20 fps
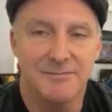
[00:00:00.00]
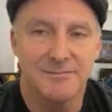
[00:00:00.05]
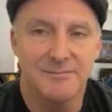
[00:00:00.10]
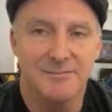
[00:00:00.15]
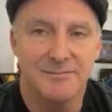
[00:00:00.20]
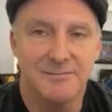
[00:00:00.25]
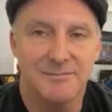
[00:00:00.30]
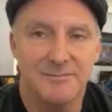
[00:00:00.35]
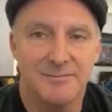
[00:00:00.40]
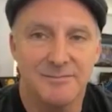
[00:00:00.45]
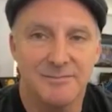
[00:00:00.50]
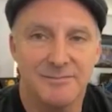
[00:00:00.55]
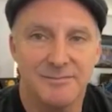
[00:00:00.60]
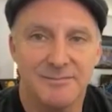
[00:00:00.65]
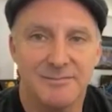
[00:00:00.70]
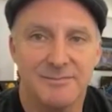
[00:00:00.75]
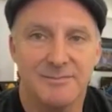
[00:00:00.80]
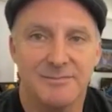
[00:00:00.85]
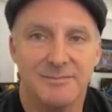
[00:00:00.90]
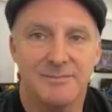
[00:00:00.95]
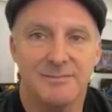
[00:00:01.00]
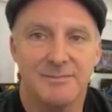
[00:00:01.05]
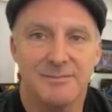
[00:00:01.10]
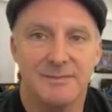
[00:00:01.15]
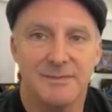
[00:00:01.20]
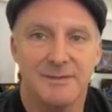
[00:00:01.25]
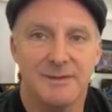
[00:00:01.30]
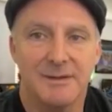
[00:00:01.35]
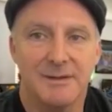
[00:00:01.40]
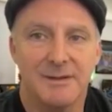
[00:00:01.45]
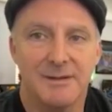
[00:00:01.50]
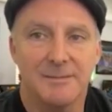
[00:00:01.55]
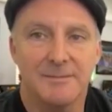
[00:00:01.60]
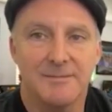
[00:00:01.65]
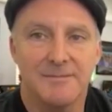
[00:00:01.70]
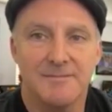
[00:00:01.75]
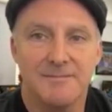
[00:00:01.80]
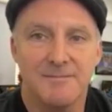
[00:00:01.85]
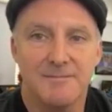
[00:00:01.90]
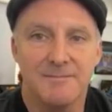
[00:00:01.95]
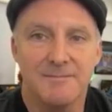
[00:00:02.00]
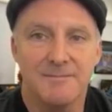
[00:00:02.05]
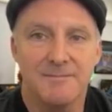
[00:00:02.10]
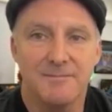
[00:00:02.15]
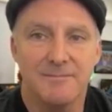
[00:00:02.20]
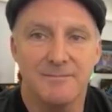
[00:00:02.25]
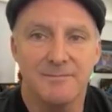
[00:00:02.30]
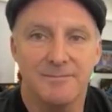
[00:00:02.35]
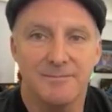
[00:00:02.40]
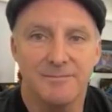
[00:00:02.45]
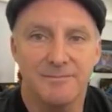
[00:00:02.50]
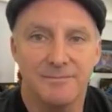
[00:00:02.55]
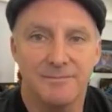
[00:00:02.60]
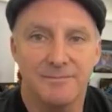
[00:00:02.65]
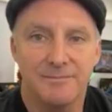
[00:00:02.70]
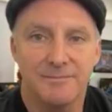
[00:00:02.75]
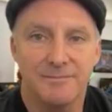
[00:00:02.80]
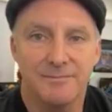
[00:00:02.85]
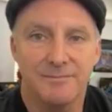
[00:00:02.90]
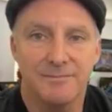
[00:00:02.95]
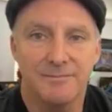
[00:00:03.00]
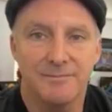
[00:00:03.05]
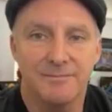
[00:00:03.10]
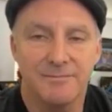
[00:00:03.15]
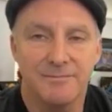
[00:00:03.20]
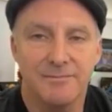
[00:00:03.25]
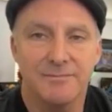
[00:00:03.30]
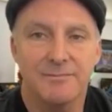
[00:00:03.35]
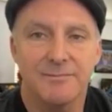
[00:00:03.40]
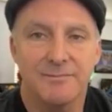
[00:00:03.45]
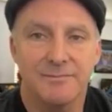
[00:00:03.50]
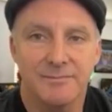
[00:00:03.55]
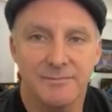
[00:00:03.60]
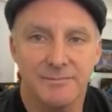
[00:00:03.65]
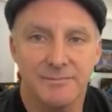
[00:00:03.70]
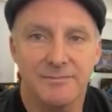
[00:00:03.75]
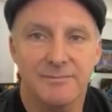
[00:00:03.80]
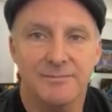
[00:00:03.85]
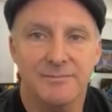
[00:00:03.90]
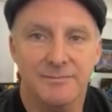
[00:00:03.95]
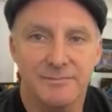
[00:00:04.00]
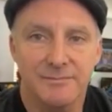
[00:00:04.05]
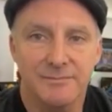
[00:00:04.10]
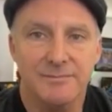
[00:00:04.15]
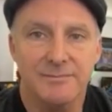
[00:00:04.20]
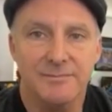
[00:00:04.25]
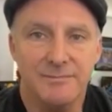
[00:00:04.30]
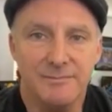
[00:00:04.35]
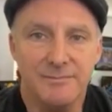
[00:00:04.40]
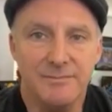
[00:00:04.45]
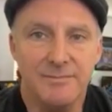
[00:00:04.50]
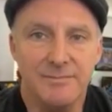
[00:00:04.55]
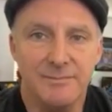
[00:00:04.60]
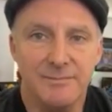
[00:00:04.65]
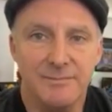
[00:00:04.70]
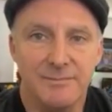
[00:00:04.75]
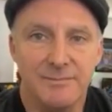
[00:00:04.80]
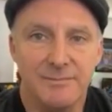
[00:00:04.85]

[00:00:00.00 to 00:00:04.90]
This person isn't speaking.